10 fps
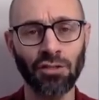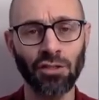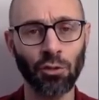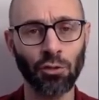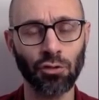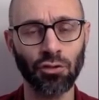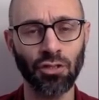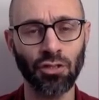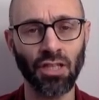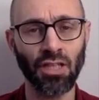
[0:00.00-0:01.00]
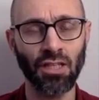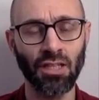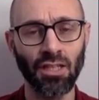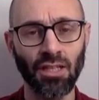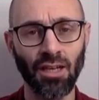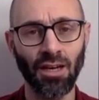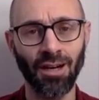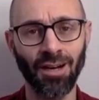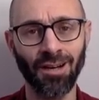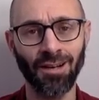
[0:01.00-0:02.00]
geostrategic
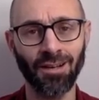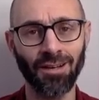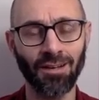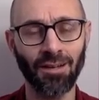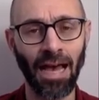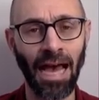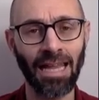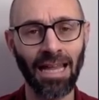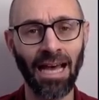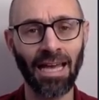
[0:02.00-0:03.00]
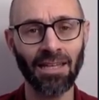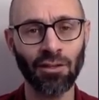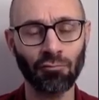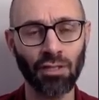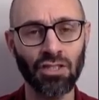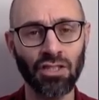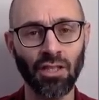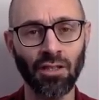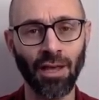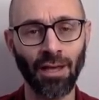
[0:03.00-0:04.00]
uh, ally in the
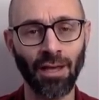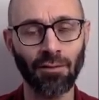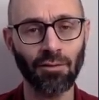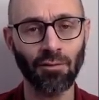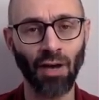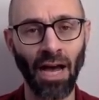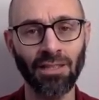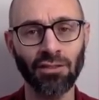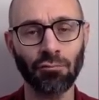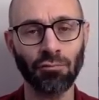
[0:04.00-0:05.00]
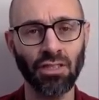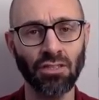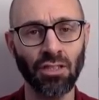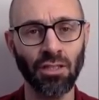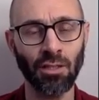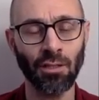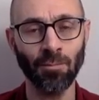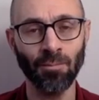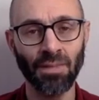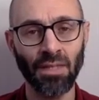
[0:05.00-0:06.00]
region that divides the region
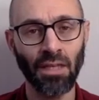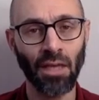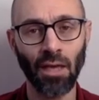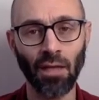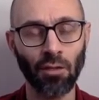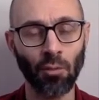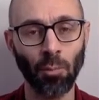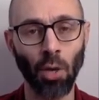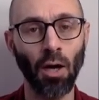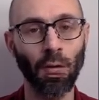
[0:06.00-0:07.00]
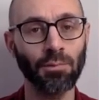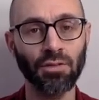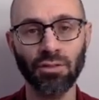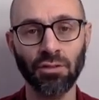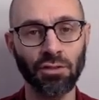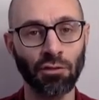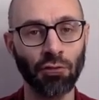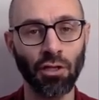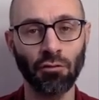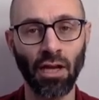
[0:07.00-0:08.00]
and you know bombs
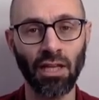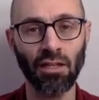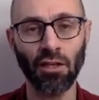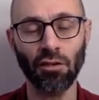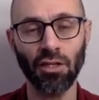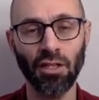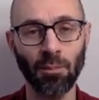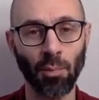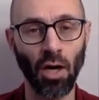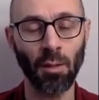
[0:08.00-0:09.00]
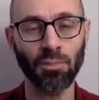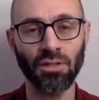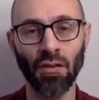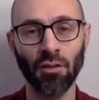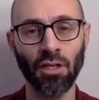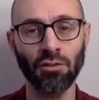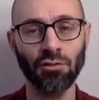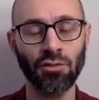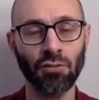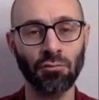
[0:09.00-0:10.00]
Syria regularly and bombs other
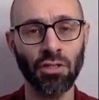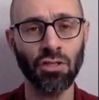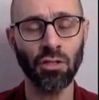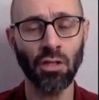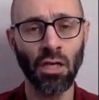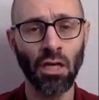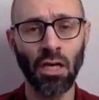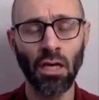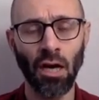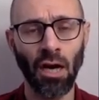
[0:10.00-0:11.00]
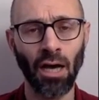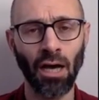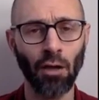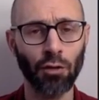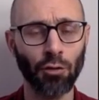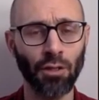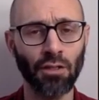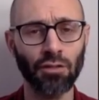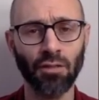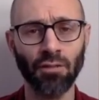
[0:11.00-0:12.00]
countries in the region. I, I also think
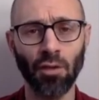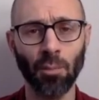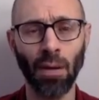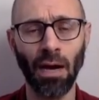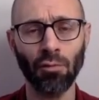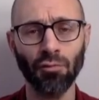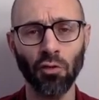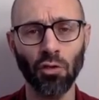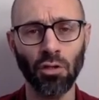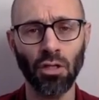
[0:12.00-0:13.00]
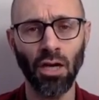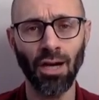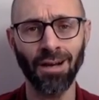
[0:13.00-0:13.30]
there's a very powerful uh,